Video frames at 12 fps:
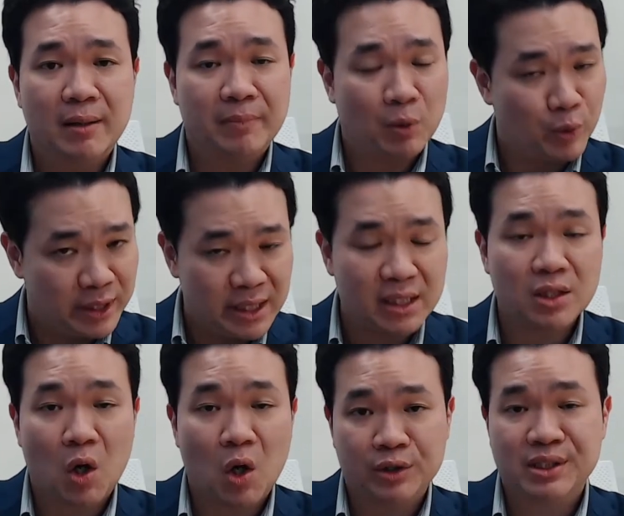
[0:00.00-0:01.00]
but we
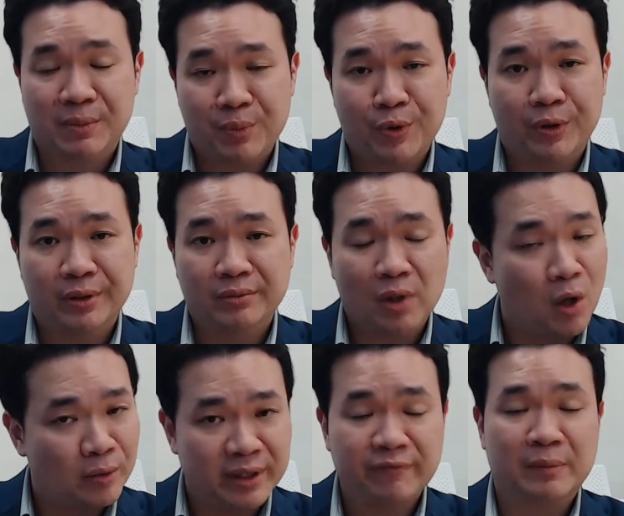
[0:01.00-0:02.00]
need all the support, not
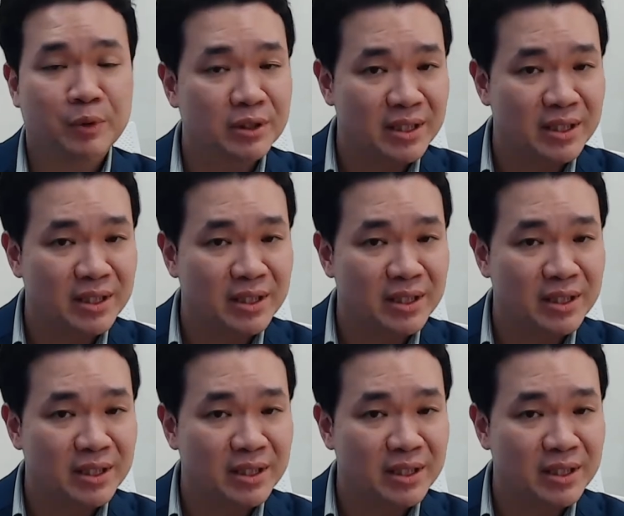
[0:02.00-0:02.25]
only from the